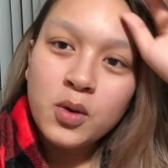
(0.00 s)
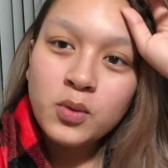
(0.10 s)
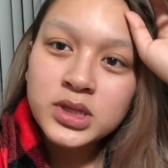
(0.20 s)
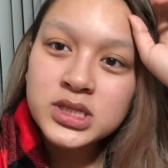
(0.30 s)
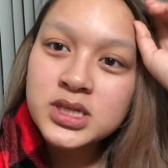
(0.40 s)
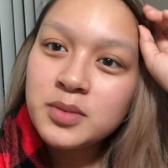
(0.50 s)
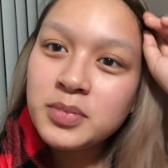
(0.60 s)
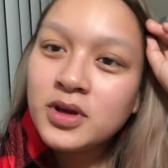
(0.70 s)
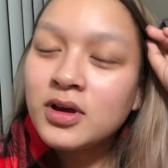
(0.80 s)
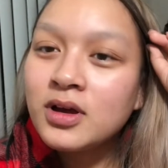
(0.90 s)
What's up,
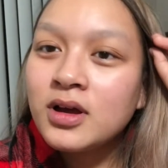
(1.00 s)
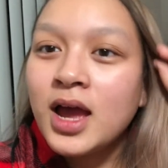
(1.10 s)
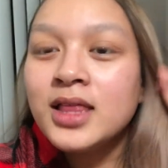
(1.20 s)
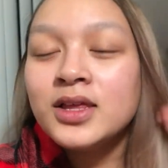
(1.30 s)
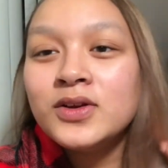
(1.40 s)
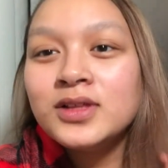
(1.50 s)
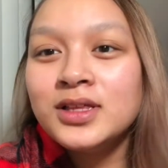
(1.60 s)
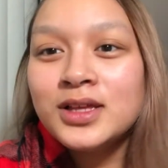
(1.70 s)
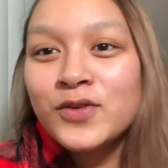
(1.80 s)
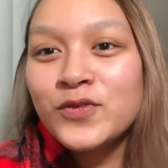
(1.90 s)
y'all? I literally
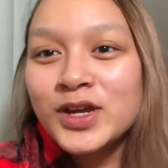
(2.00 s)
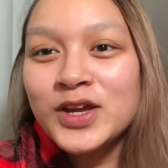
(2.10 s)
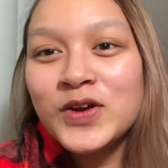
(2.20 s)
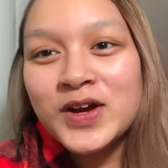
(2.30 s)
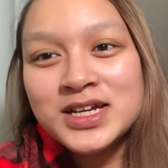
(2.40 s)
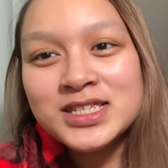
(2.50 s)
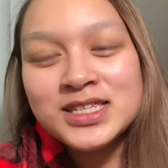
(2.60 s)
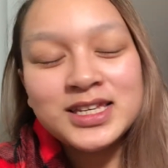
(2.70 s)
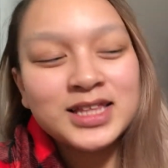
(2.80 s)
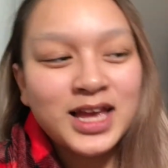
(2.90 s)
look freaking
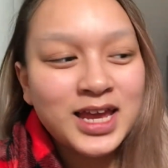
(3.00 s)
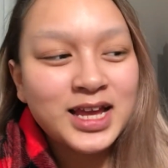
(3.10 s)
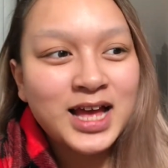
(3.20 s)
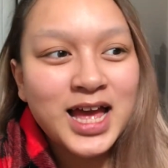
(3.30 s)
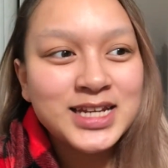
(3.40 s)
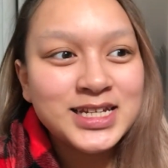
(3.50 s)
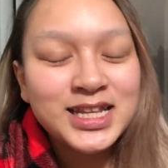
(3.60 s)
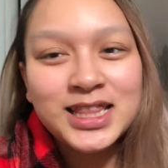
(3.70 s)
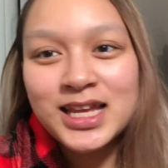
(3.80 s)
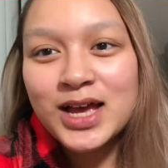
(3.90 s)
crazy. Like, I
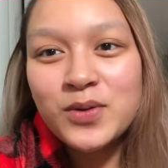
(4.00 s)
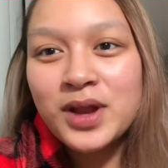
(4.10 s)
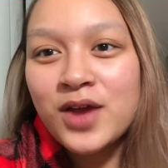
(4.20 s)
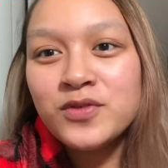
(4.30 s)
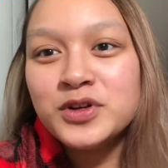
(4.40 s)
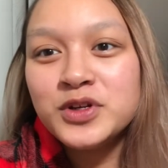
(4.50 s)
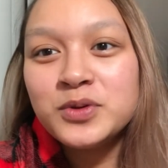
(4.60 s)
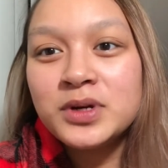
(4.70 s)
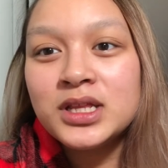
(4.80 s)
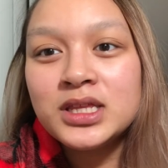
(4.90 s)
didn't think I would ever do
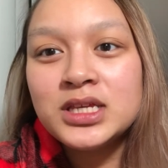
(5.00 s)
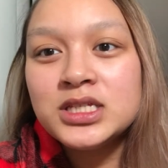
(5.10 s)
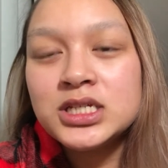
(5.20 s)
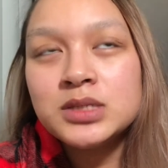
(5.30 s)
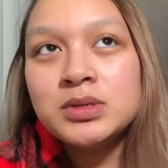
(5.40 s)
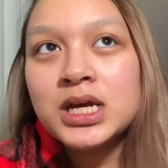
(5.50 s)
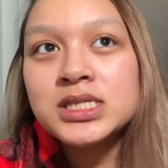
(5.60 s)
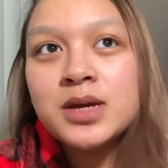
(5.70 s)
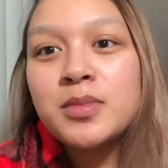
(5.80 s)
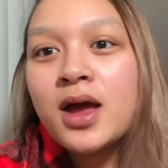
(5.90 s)
one of these just
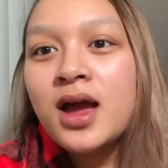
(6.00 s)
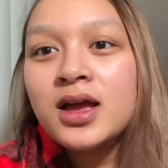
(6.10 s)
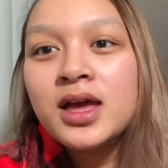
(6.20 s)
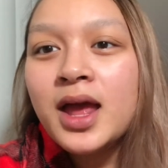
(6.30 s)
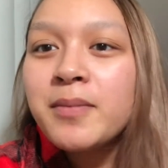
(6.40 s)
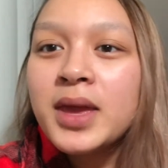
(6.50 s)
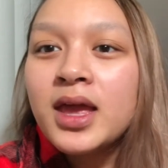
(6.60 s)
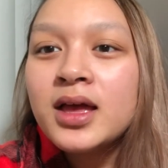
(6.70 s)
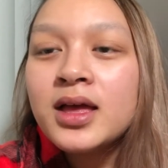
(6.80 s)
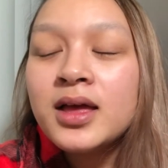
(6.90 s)
because I'm not good at
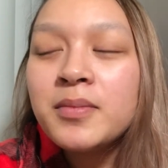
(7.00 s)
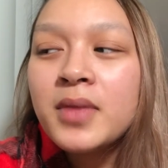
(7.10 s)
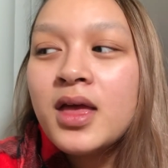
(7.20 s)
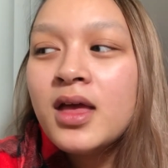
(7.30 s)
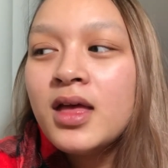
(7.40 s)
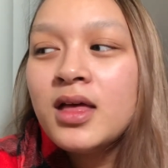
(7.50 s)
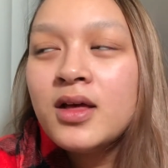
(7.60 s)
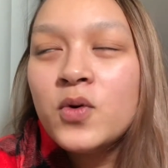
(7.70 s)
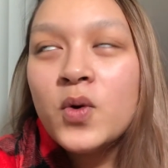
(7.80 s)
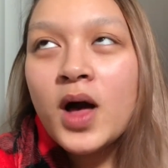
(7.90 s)
makeup.
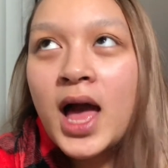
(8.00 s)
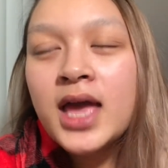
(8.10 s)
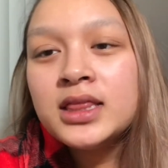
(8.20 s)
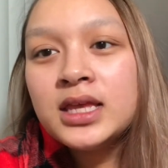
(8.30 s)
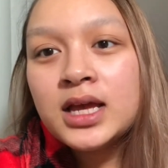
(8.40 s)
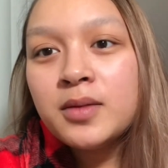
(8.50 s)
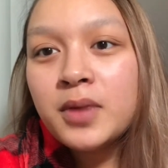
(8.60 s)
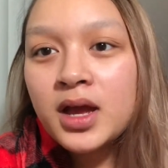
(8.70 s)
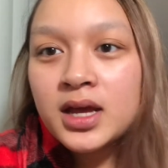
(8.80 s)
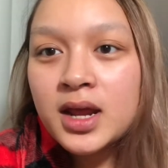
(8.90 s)
Well, I think I'm
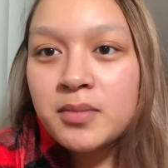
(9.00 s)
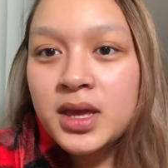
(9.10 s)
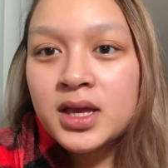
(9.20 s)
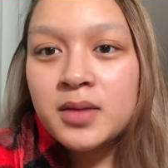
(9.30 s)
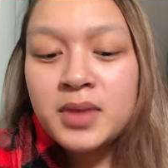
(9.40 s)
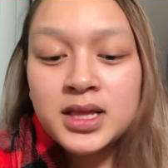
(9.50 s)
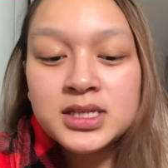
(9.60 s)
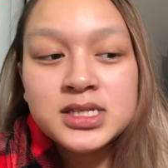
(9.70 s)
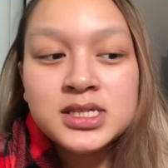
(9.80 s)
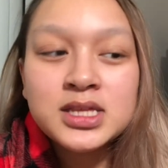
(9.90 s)
not good at makeup. Like,
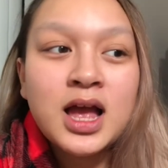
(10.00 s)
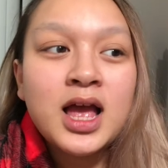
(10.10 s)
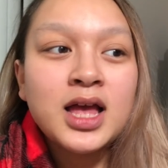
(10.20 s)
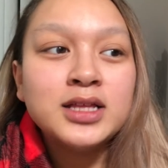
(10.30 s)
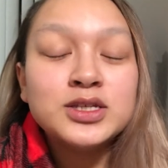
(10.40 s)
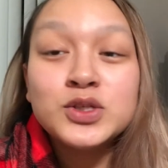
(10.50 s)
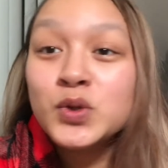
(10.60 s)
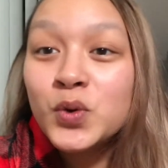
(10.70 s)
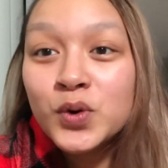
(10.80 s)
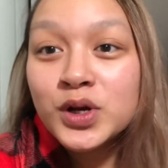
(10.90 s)
this is not a
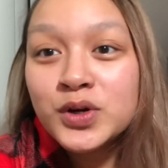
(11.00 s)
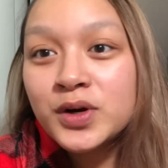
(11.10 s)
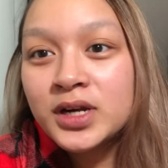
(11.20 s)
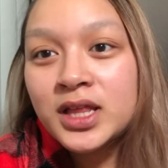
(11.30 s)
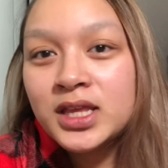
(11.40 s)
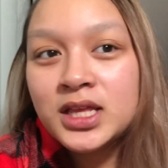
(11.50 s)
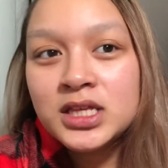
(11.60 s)
tutorial or nothing.